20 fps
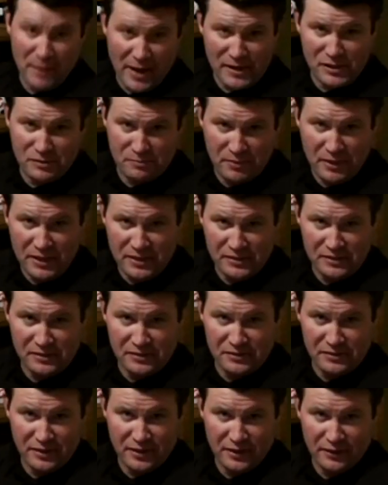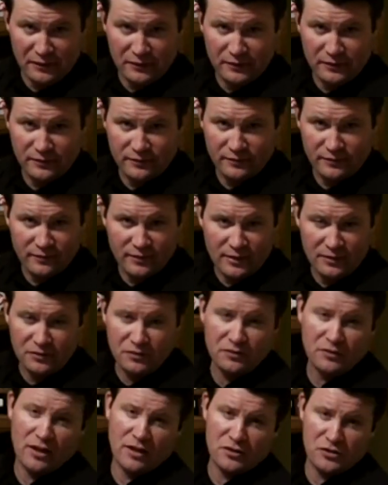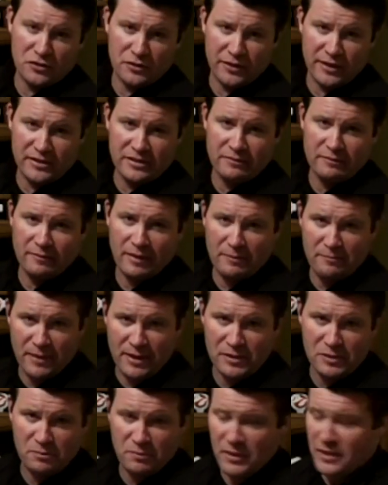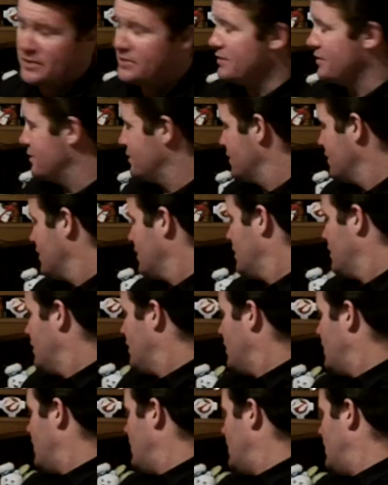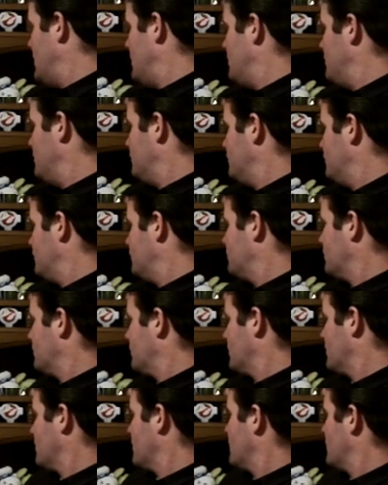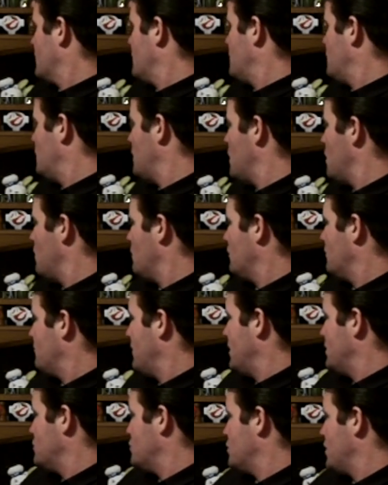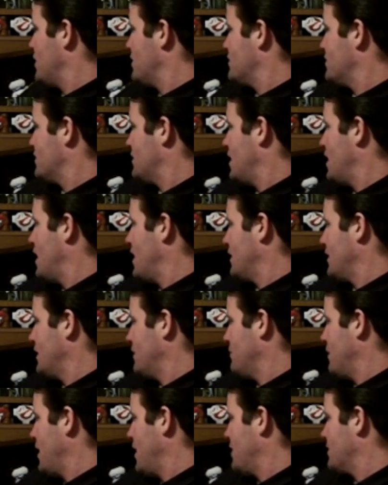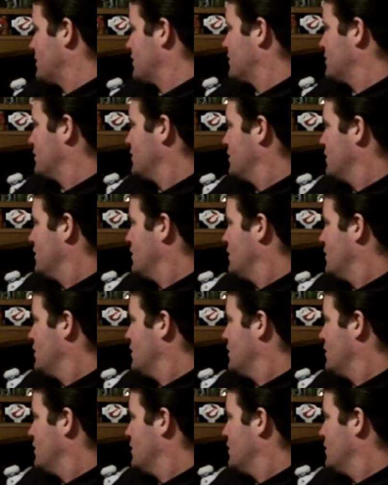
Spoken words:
best pieces, though. I'll show you guys some of my best pieces. All of my Jason hockey masks.